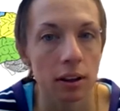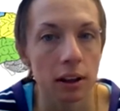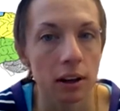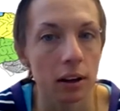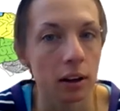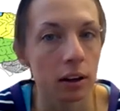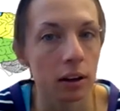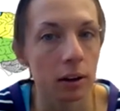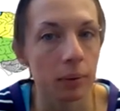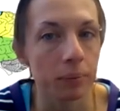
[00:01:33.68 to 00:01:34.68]
that
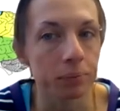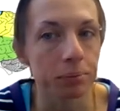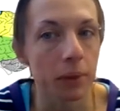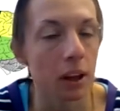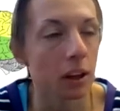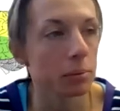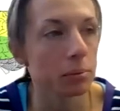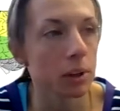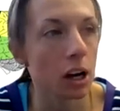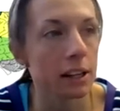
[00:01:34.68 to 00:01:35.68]
um,
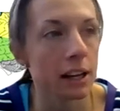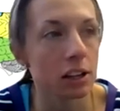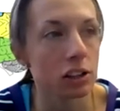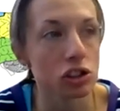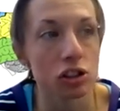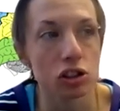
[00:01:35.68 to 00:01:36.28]
attaches